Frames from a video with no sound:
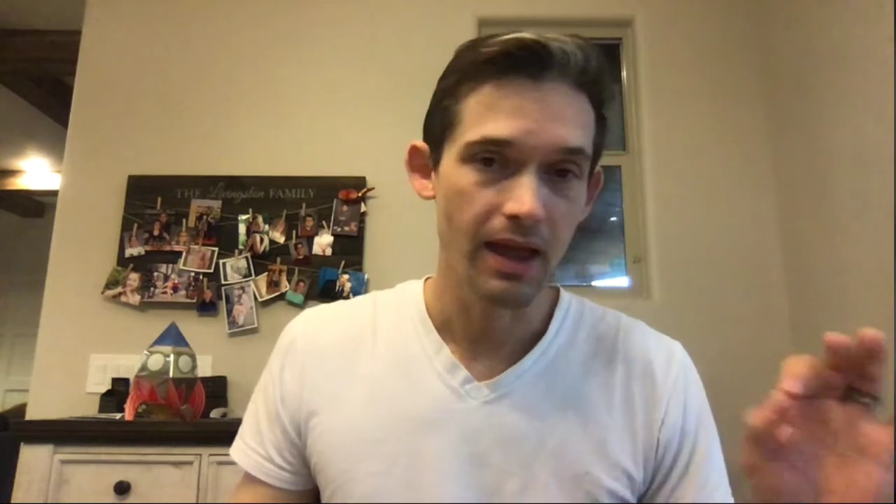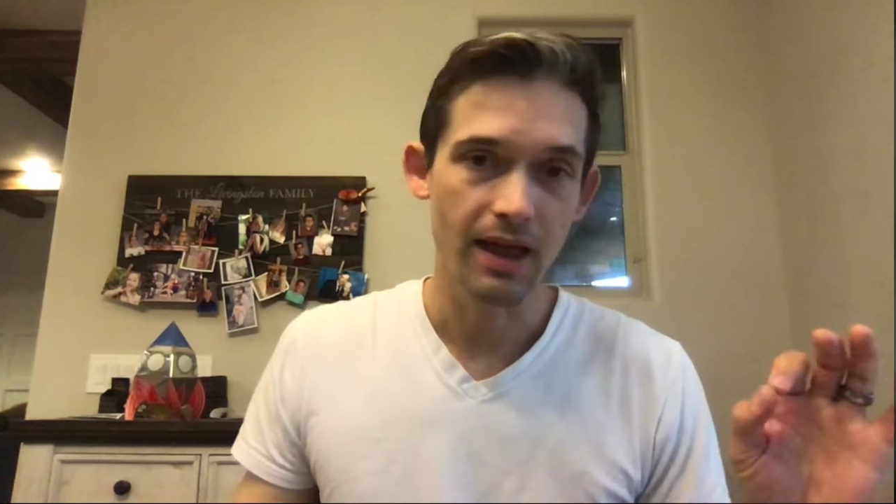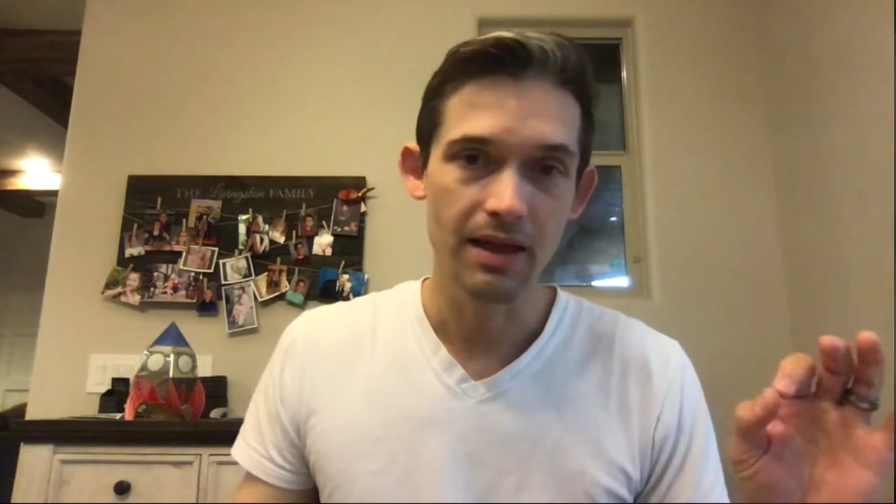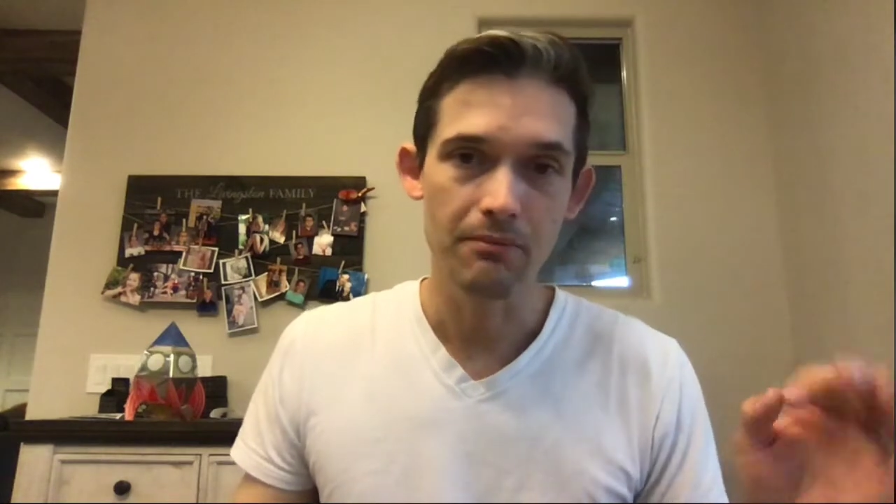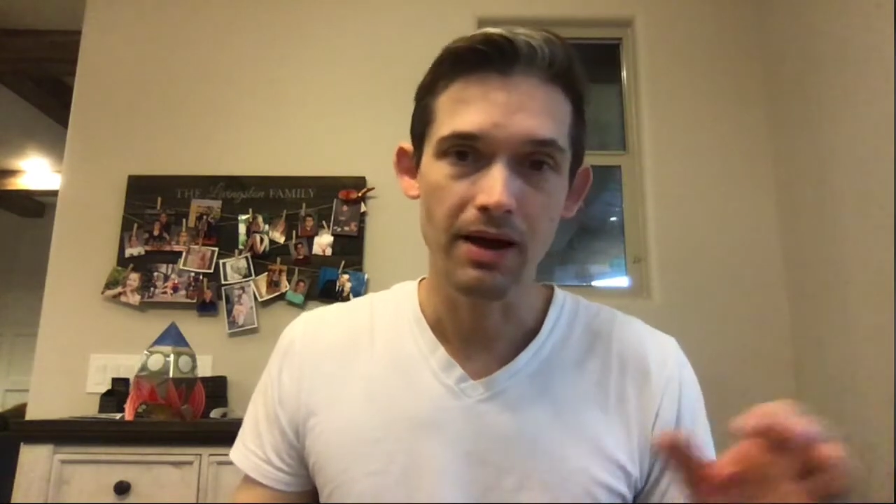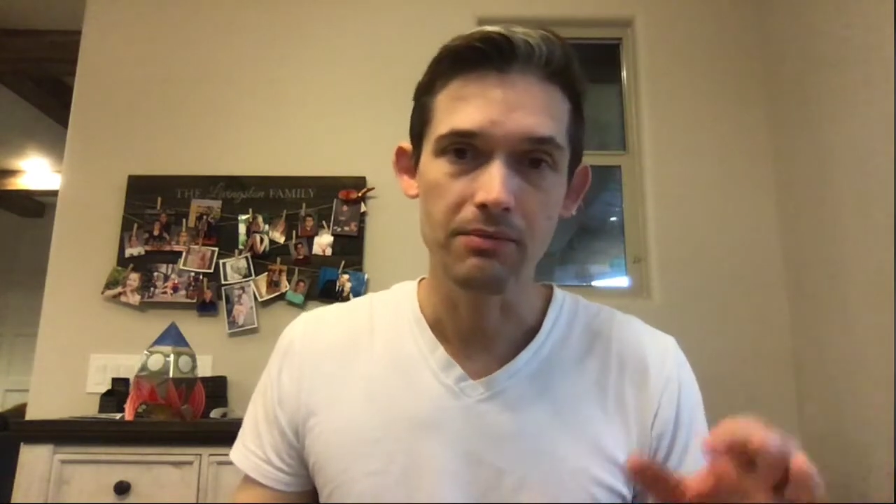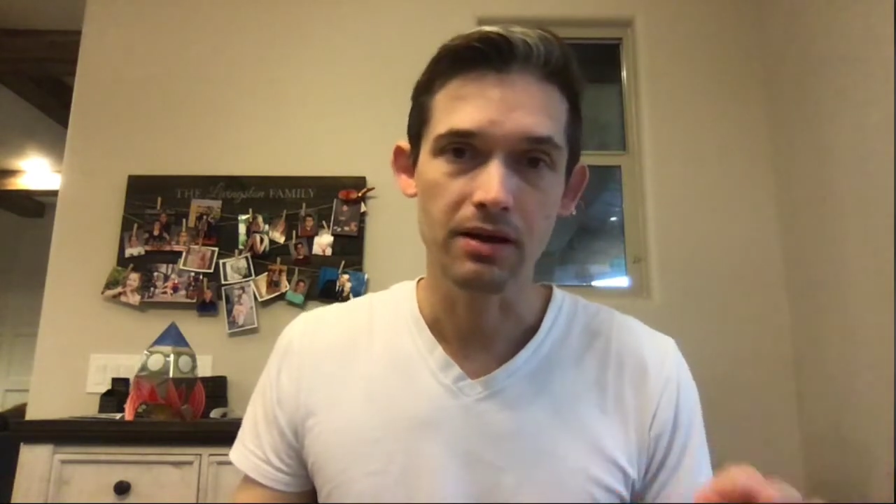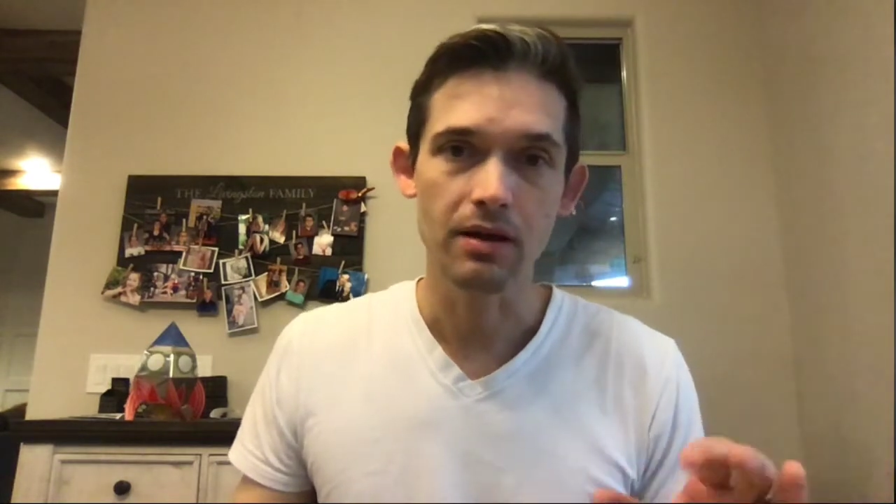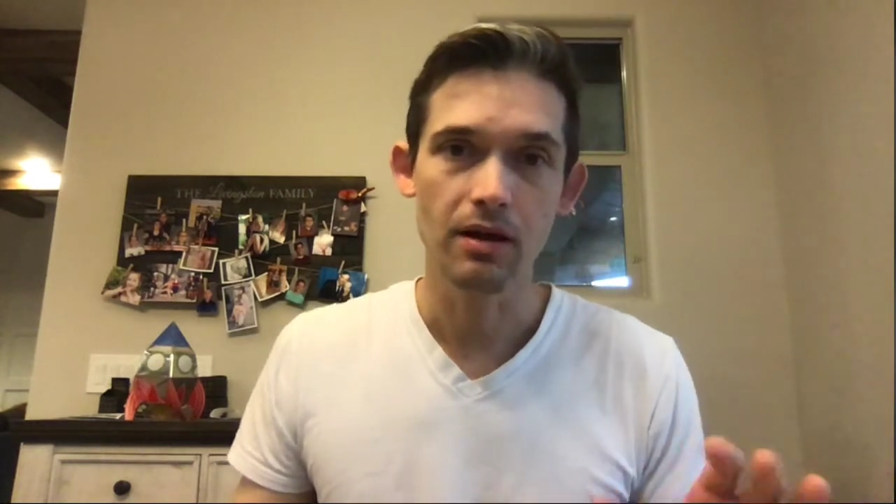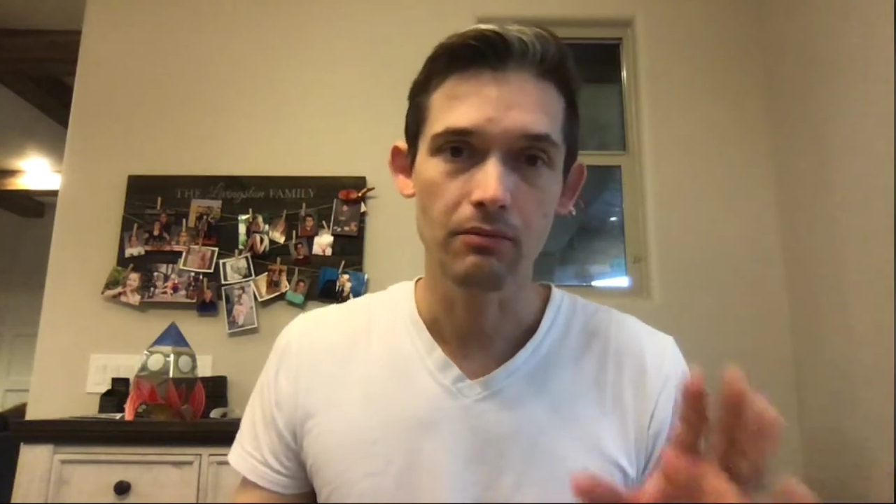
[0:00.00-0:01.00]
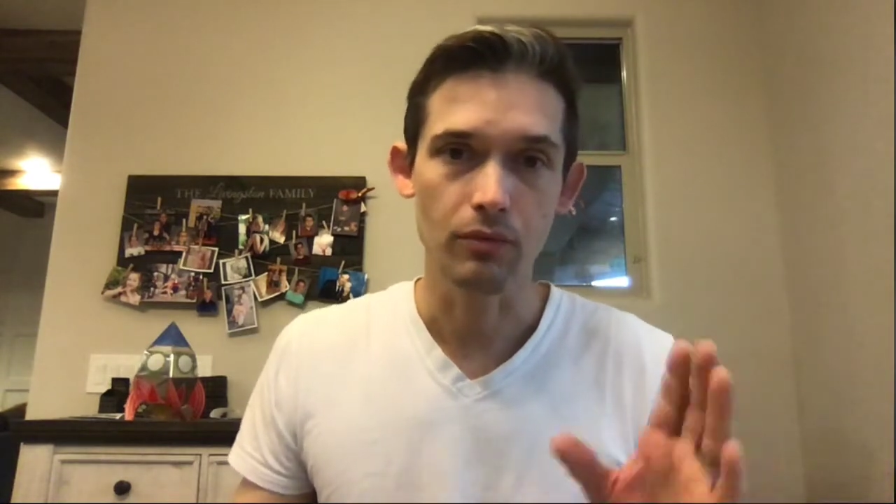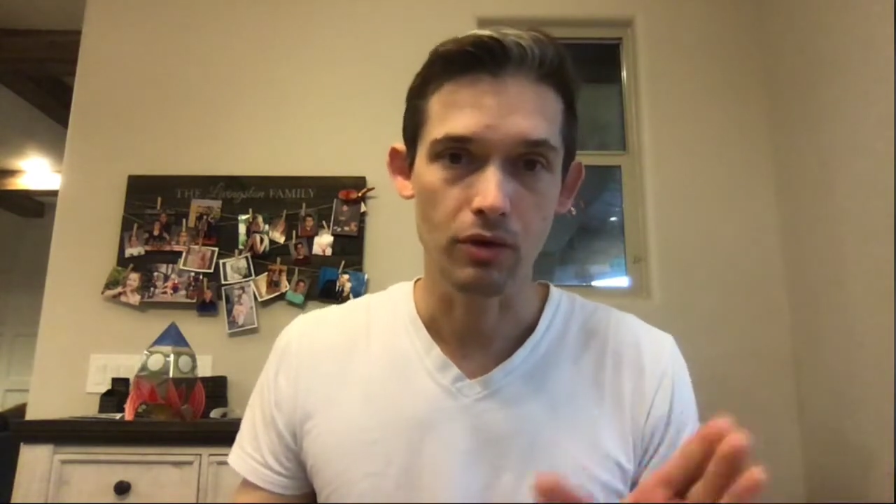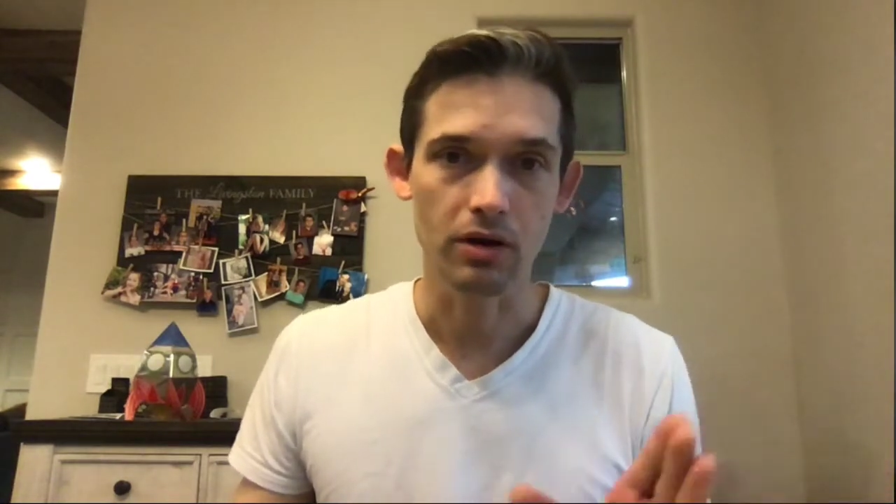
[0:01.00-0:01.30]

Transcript: it might become more